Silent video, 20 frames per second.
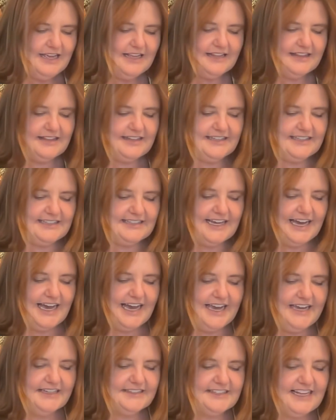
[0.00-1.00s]
the
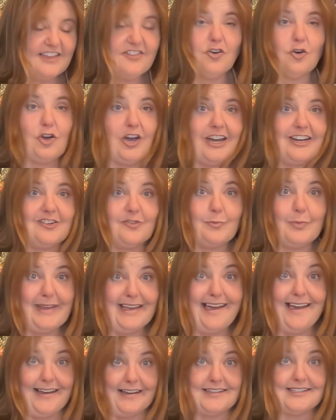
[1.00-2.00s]
sides, and there'll kind of
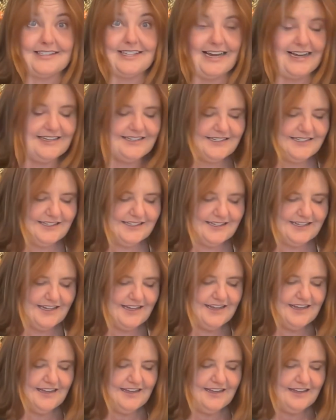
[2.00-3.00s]
be excess
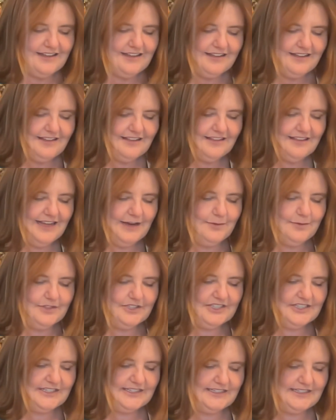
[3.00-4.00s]
that will
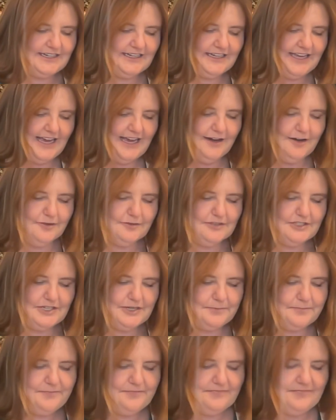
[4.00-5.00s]
stick out,
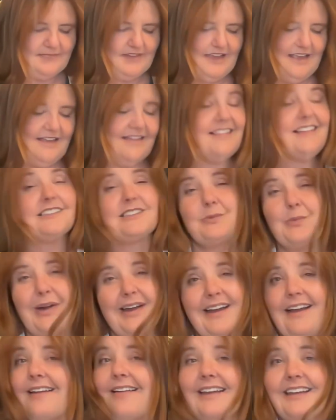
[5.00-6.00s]
and that's why
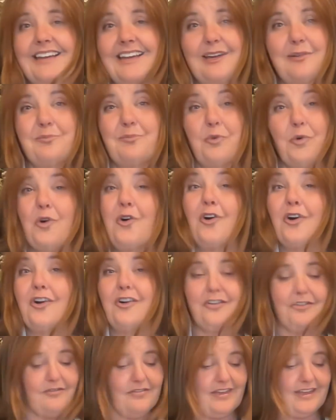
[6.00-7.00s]
I like it
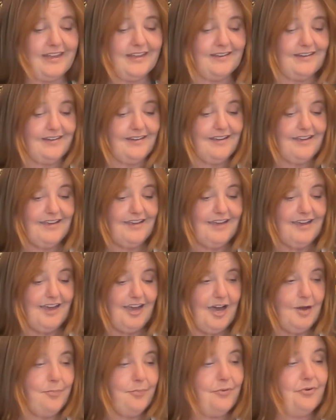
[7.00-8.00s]
more than
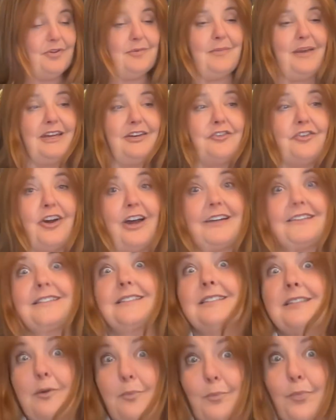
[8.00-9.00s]
a pre-made
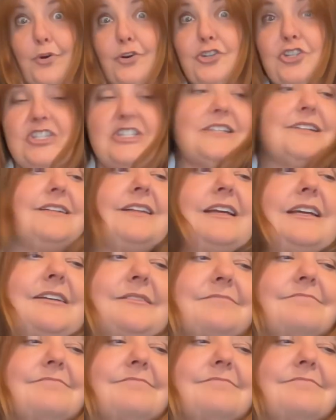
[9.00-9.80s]
crust personally.